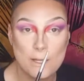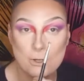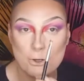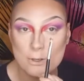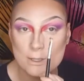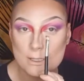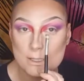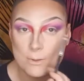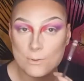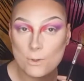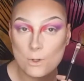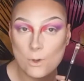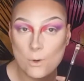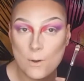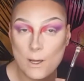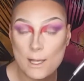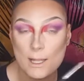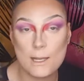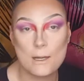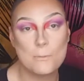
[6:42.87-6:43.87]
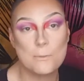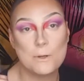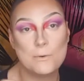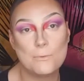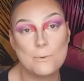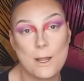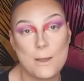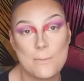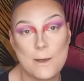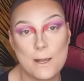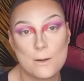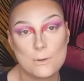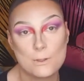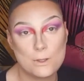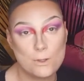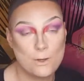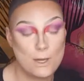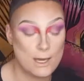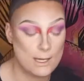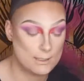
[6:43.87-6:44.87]
my crease real quick and I'll be right back
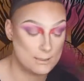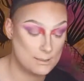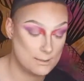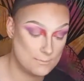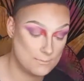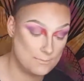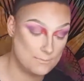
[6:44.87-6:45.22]
with you guys.